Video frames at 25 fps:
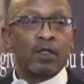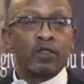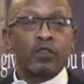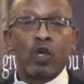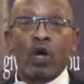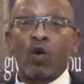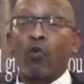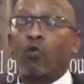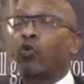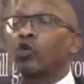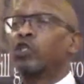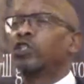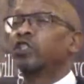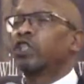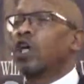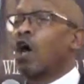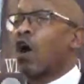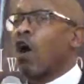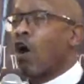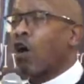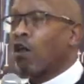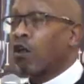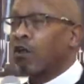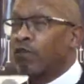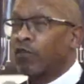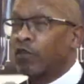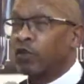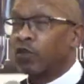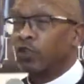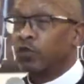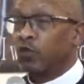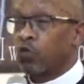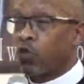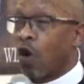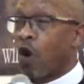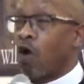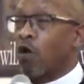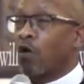So I wish all of
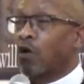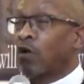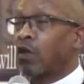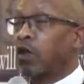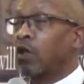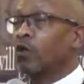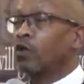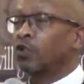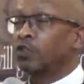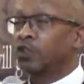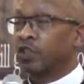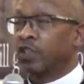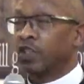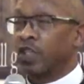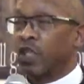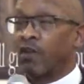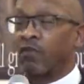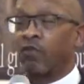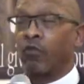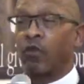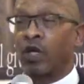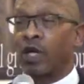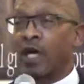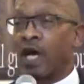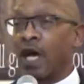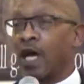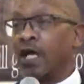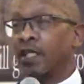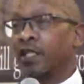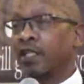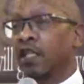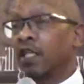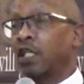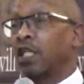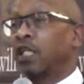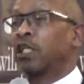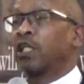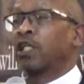us walked close enough with God
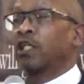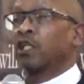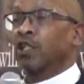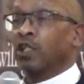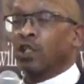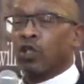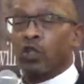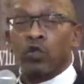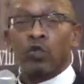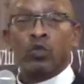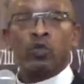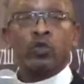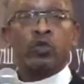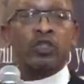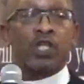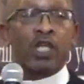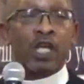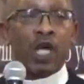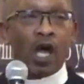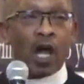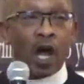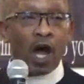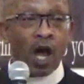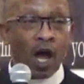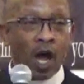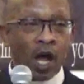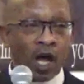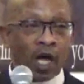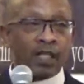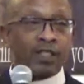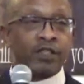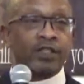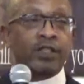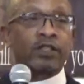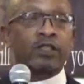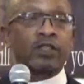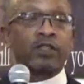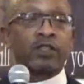that he could use
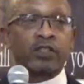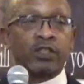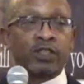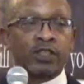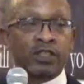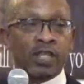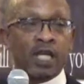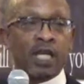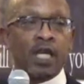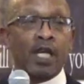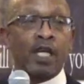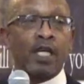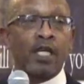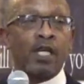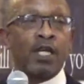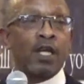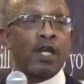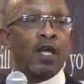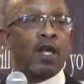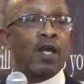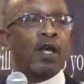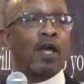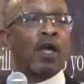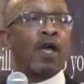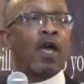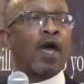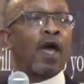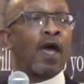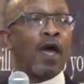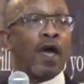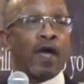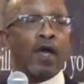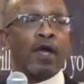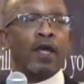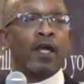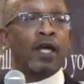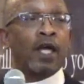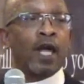us to say,
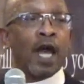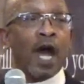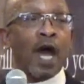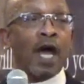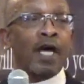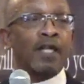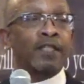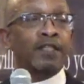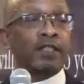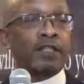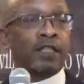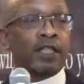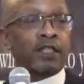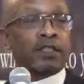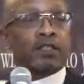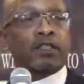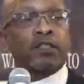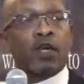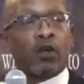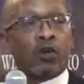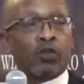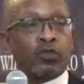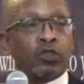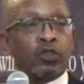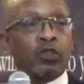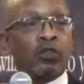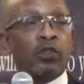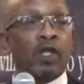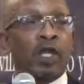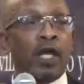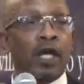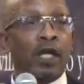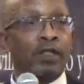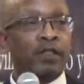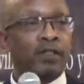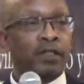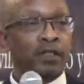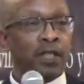"Hey, God says don't do
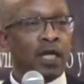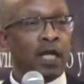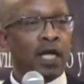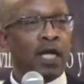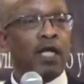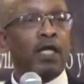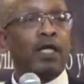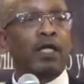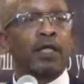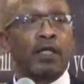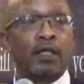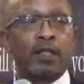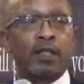that today."